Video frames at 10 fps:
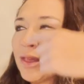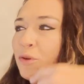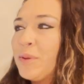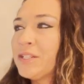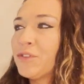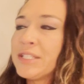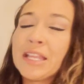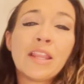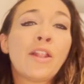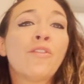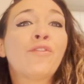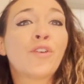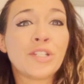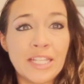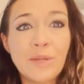That would be different than the
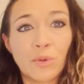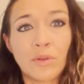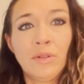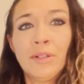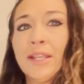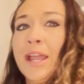vertebral